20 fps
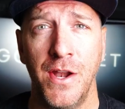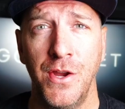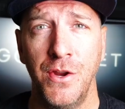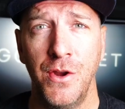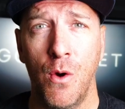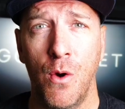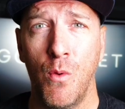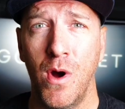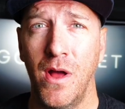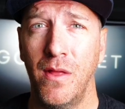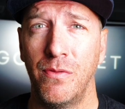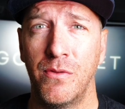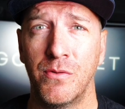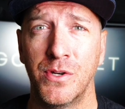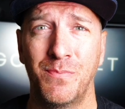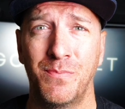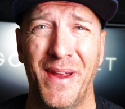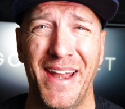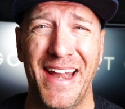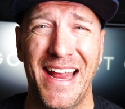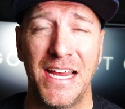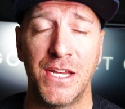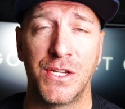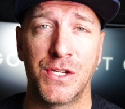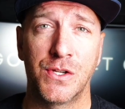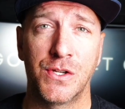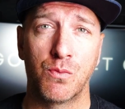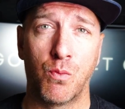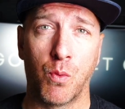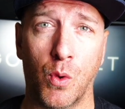And you know what? There's been a
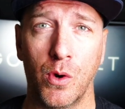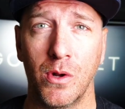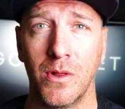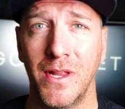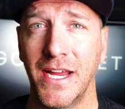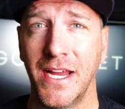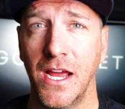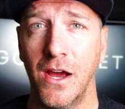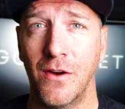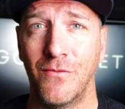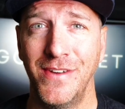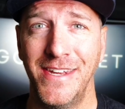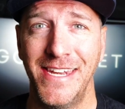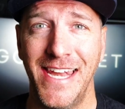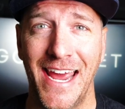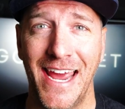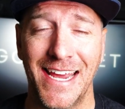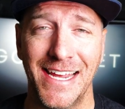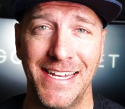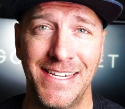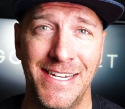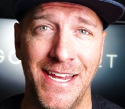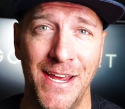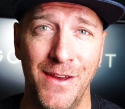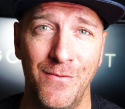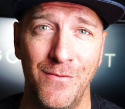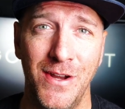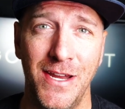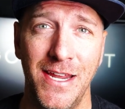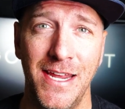swirling of
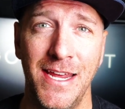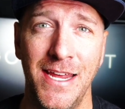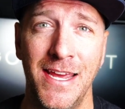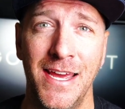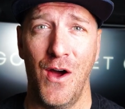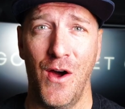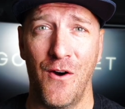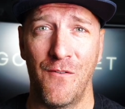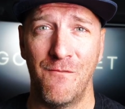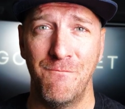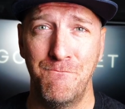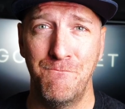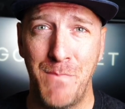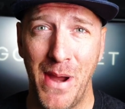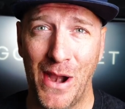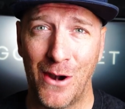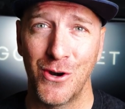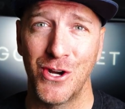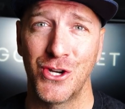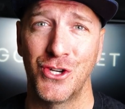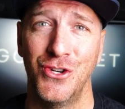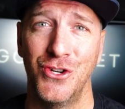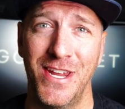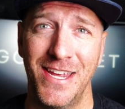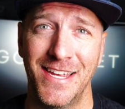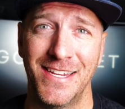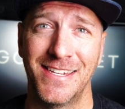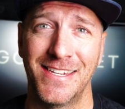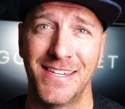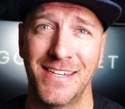negativity, of
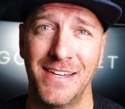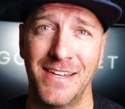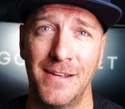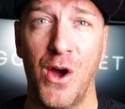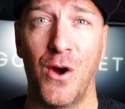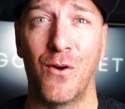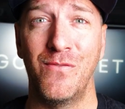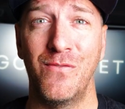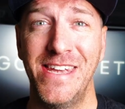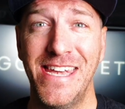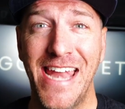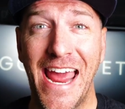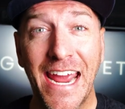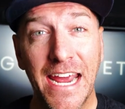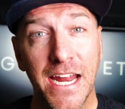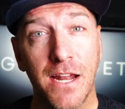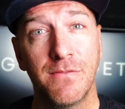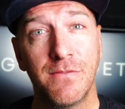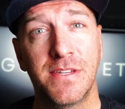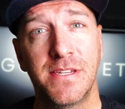bearishness, of negative